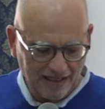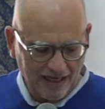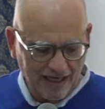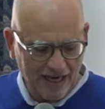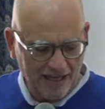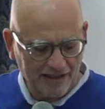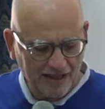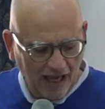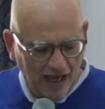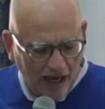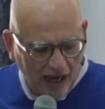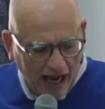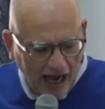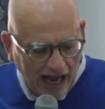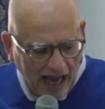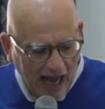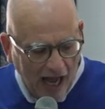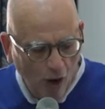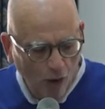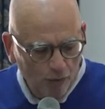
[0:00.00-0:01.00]
And
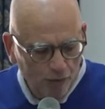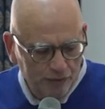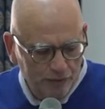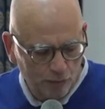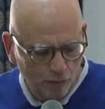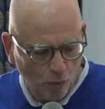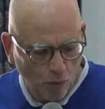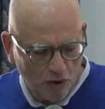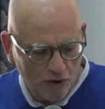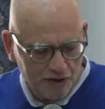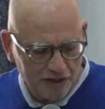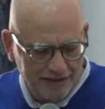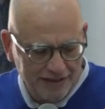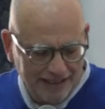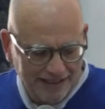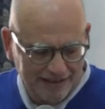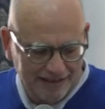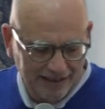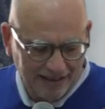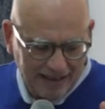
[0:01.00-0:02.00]
how was
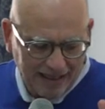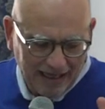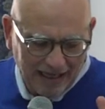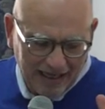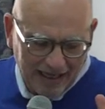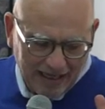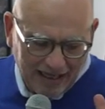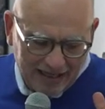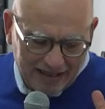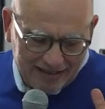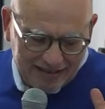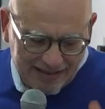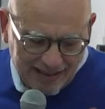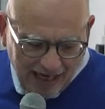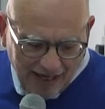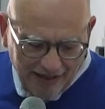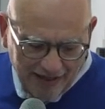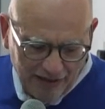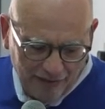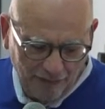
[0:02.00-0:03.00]
that
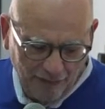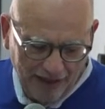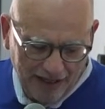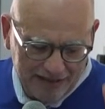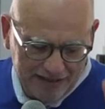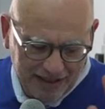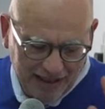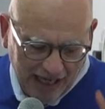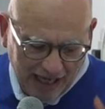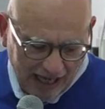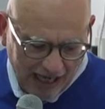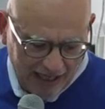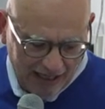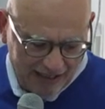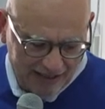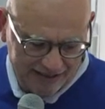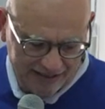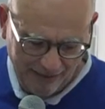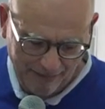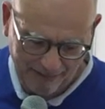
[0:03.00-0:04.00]
sacrifice
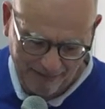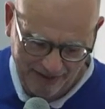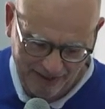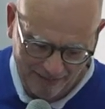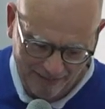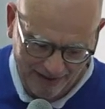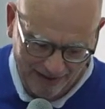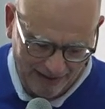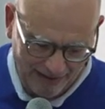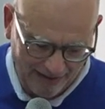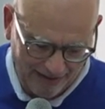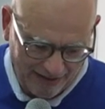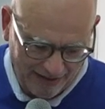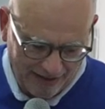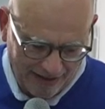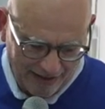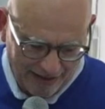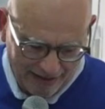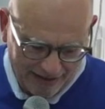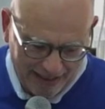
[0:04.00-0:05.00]
acceptable?
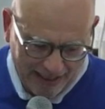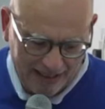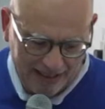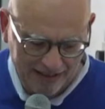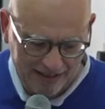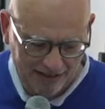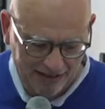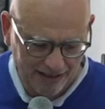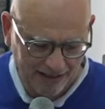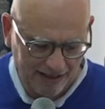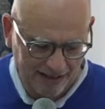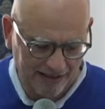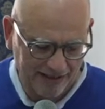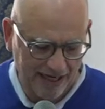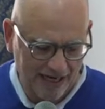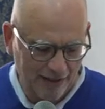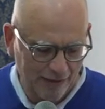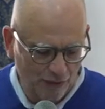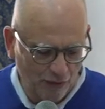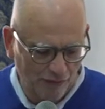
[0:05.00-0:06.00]
It tells us at the
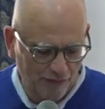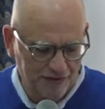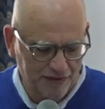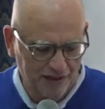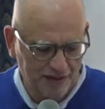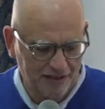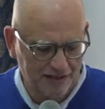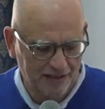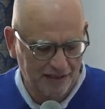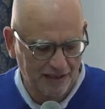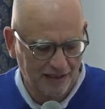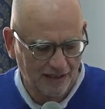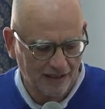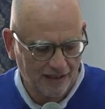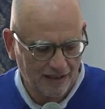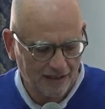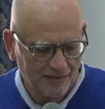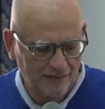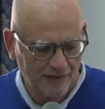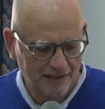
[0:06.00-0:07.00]
end of 16,
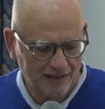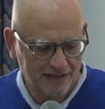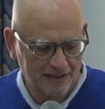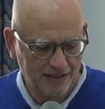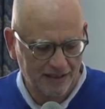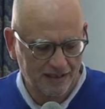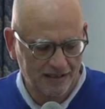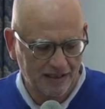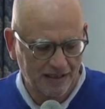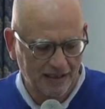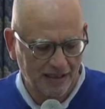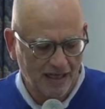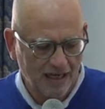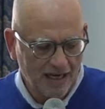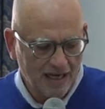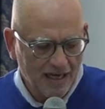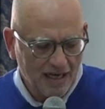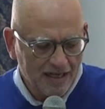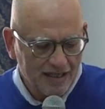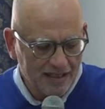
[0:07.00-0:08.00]
verse 16,
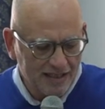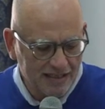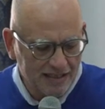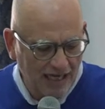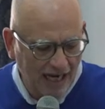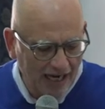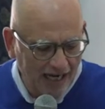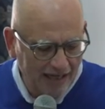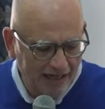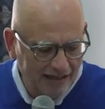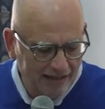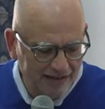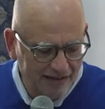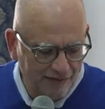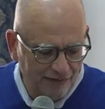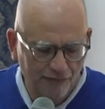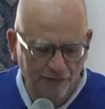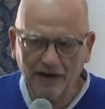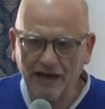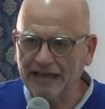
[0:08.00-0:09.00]

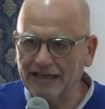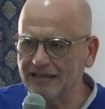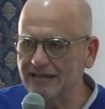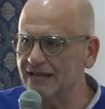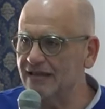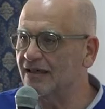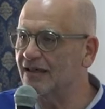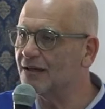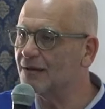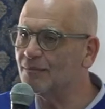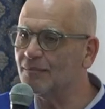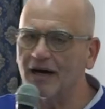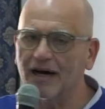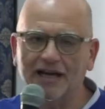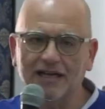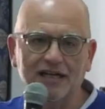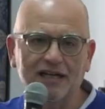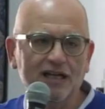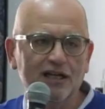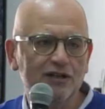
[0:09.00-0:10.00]
sanctified
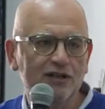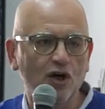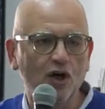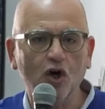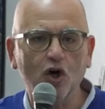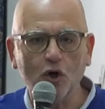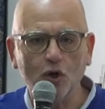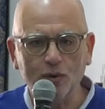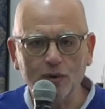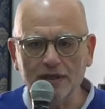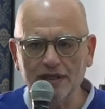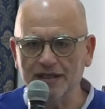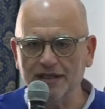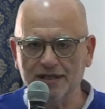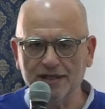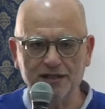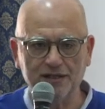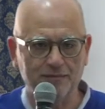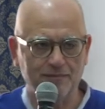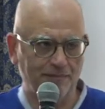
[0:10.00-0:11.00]
by the Holy
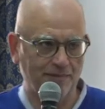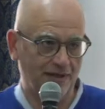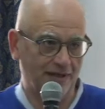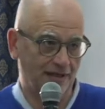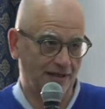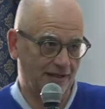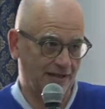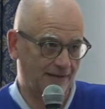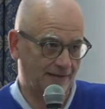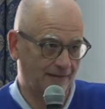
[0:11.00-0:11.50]
Spirit.